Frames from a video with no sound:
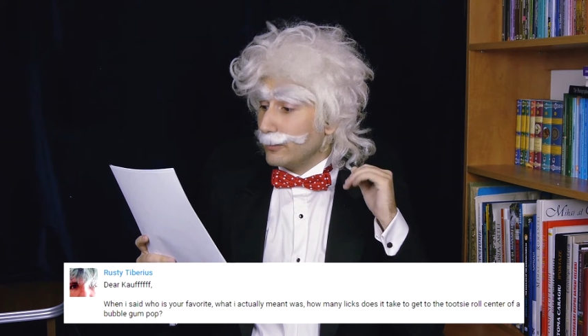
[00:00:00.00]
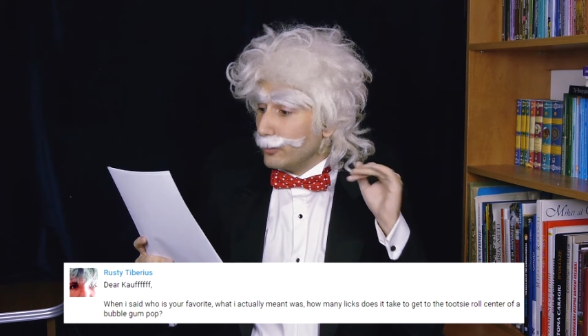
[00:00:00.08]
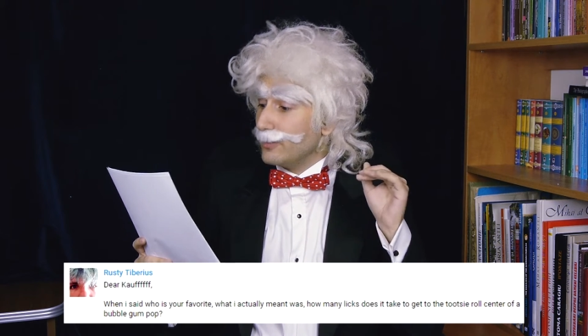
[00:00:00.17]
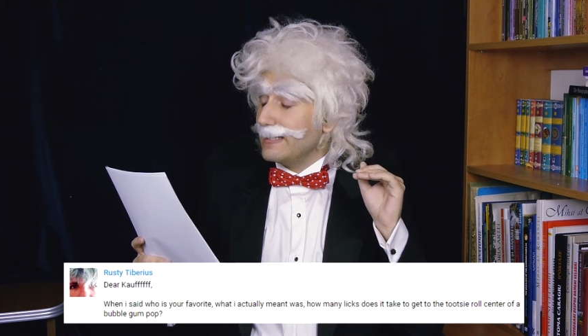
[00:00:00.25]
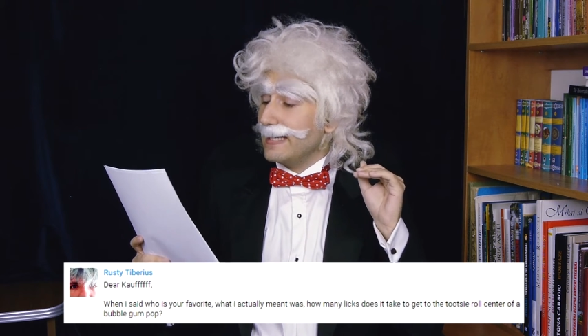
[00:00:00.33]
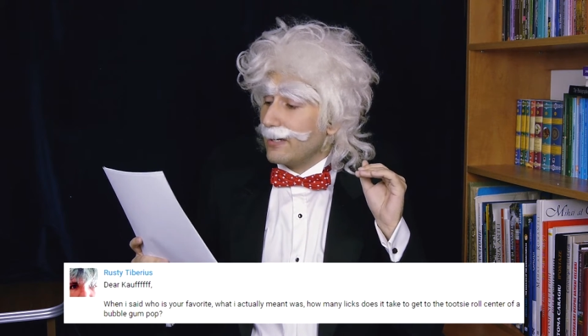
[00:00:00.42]

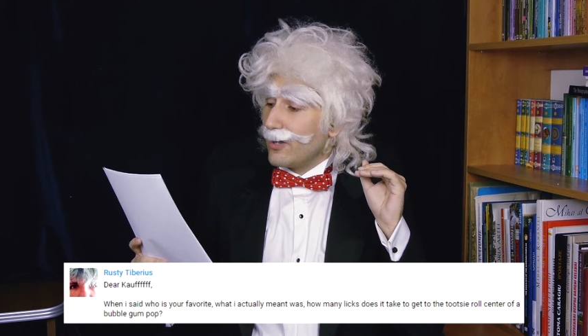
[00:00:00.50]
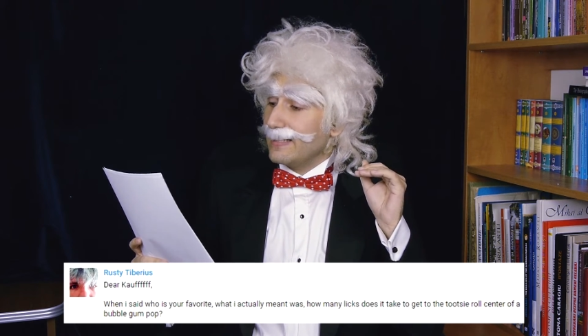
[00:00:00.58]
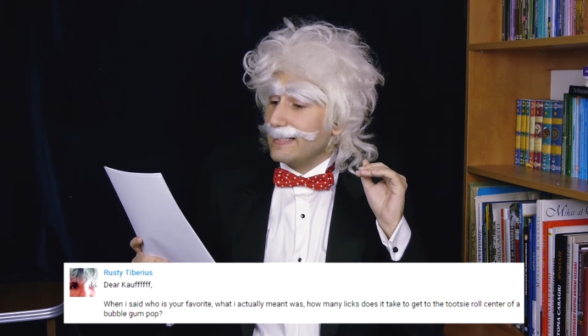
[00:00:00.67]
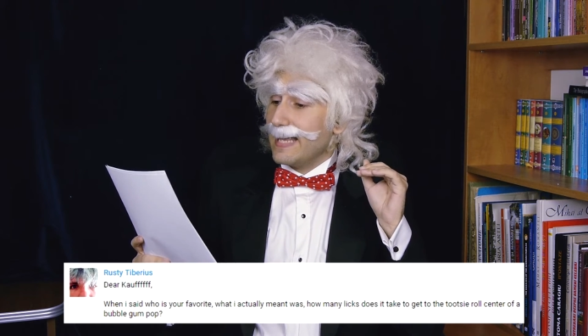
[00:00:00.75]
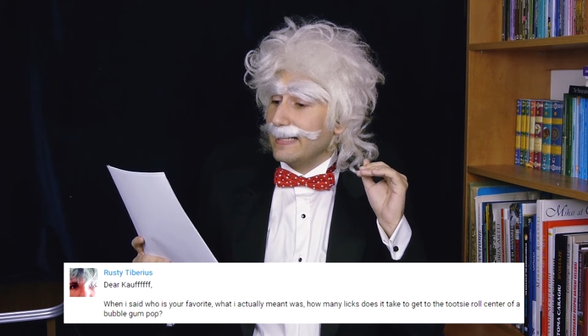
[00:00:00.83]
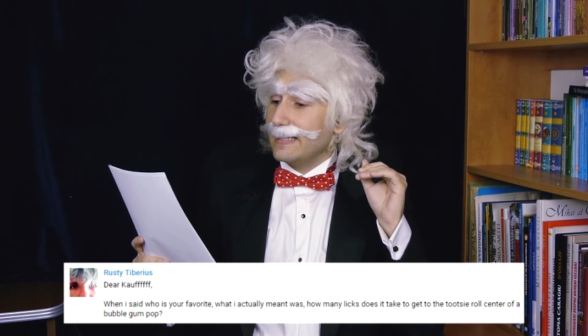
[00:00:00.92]
Tootsie Roll
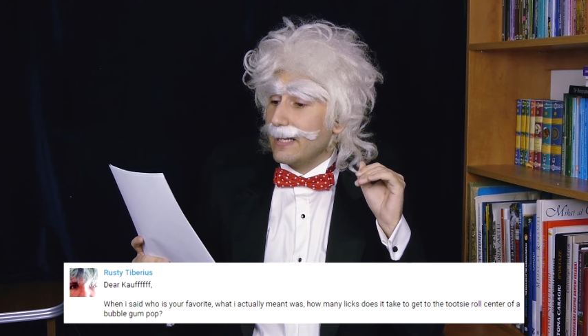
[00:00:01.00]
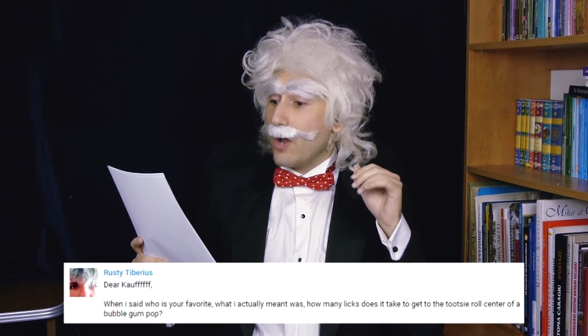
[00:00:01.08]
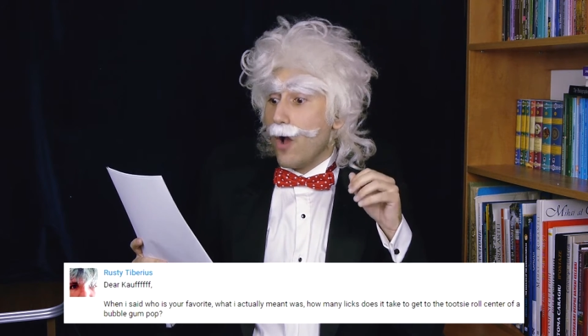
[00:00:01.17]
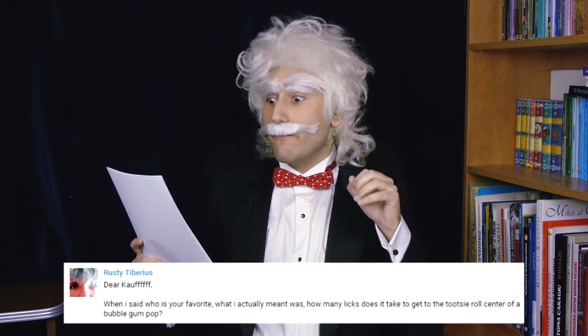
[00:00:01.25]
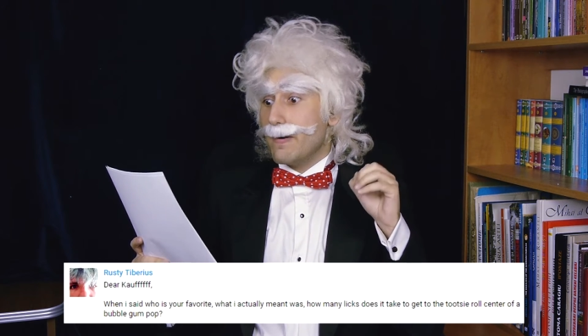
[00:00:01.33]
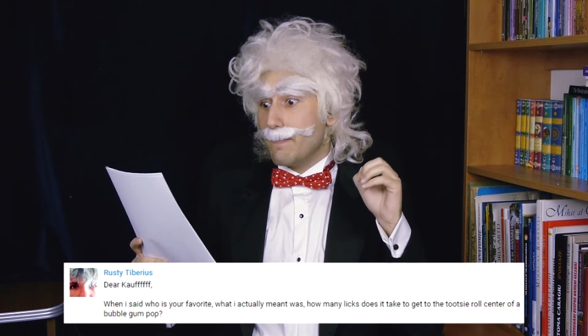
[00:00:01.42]
Center
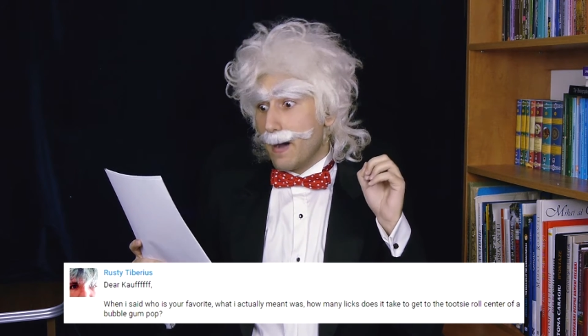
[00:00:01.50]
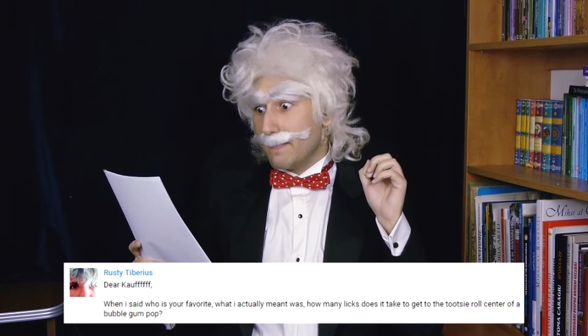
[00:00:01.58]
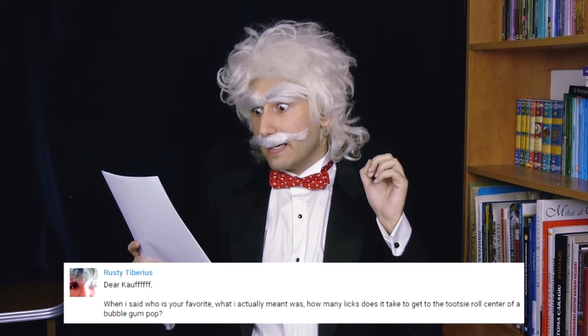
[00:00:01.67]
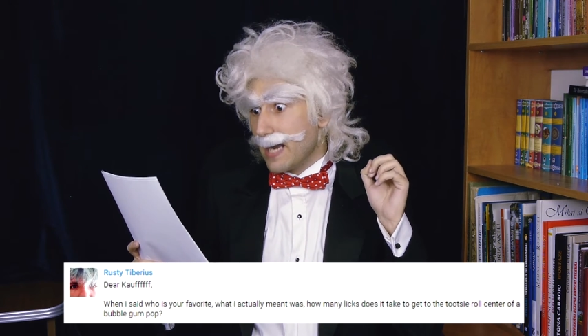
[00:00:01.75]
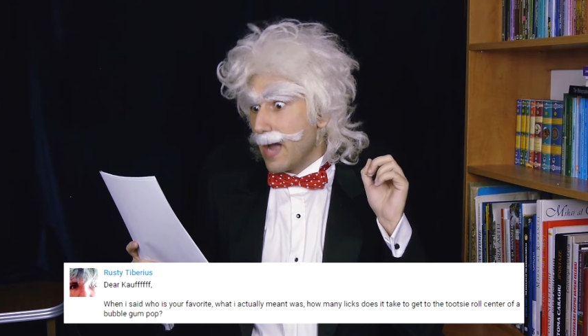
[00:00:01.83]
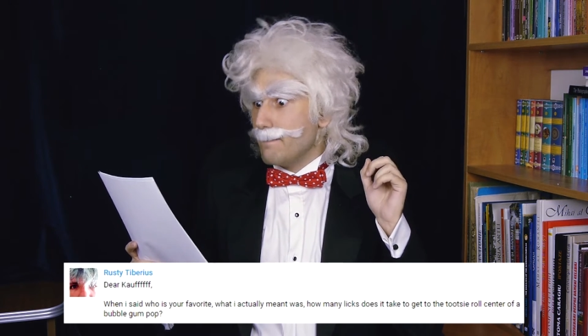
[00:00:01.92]
of a
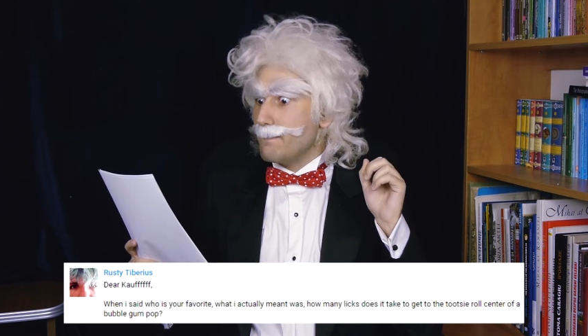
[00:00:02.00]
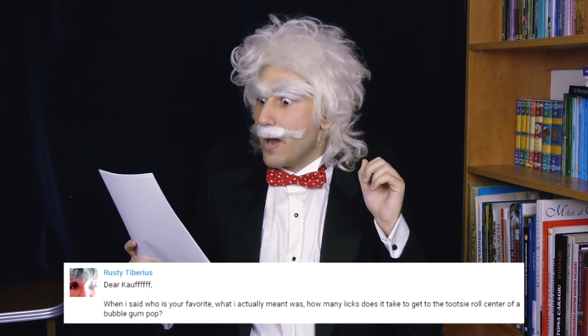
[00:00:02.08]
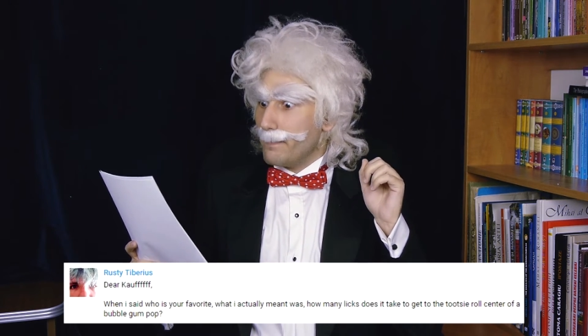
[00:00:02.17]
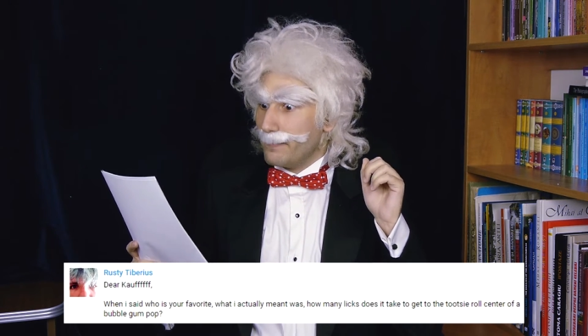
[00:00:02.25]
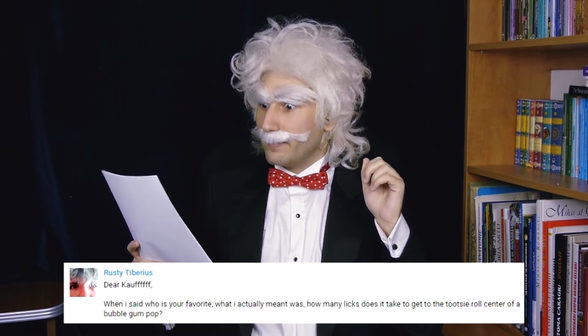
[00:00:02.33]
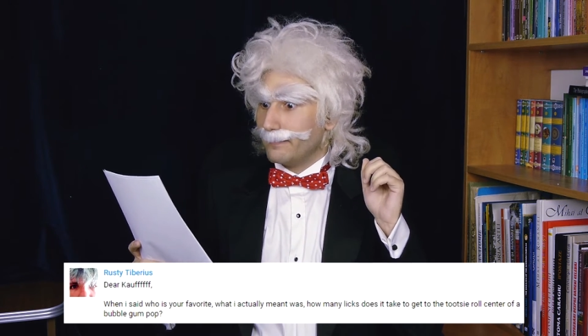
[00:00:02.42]
bubblegum pop?